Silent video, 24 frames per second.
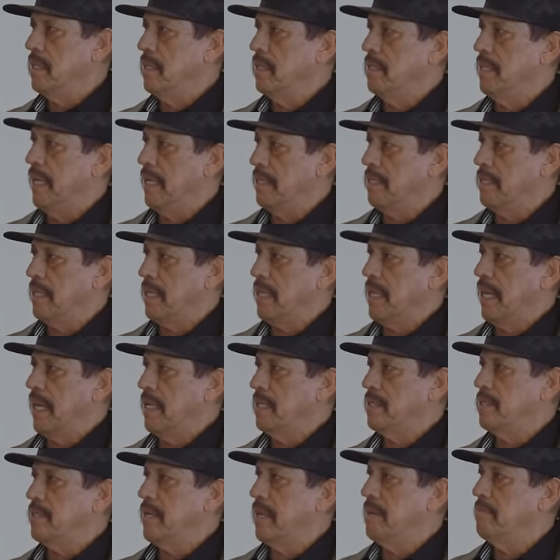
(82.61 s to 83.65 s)
that's a
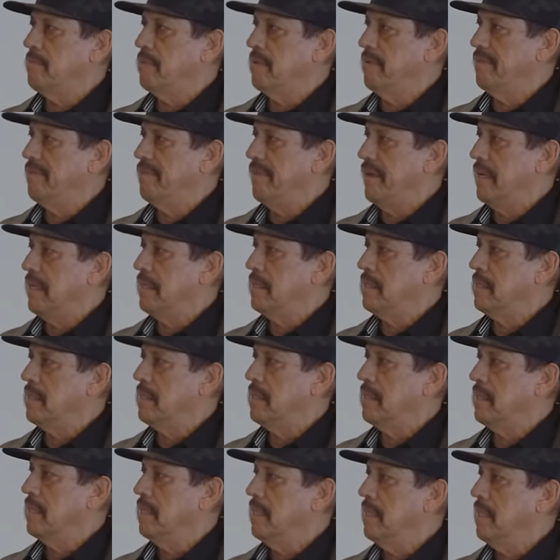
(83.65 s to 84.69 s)
gas chamber offense.